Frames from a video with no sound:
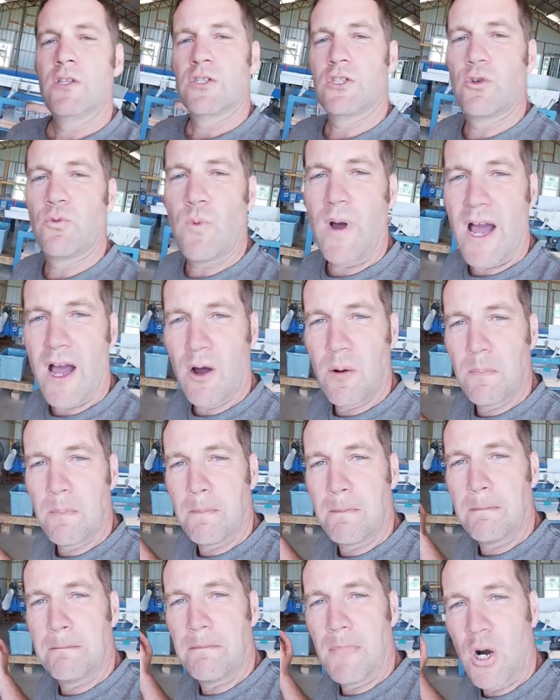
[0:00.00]
So while
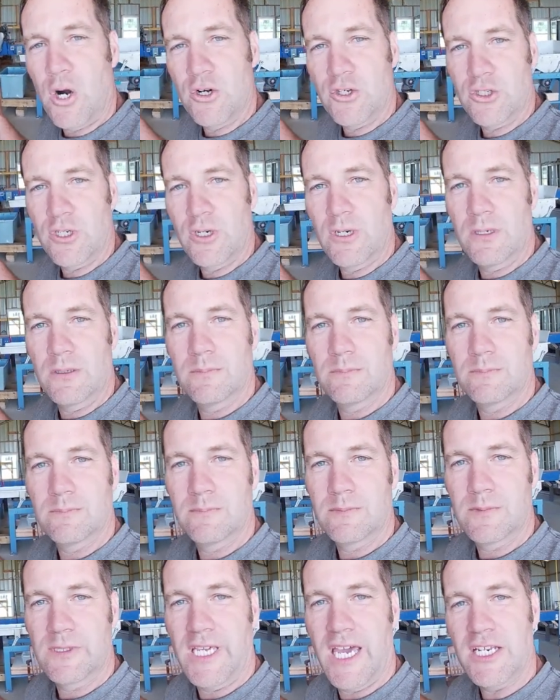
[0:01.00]
Mercer
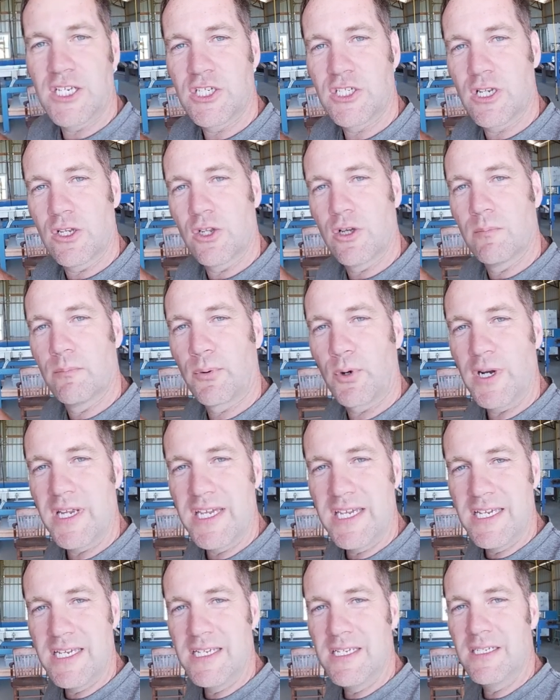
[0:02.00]
catches a little
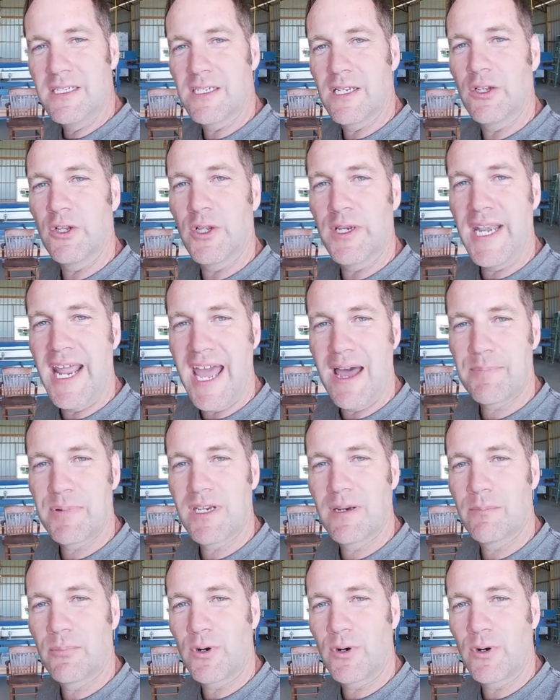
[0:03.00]
breeze, a little nap in the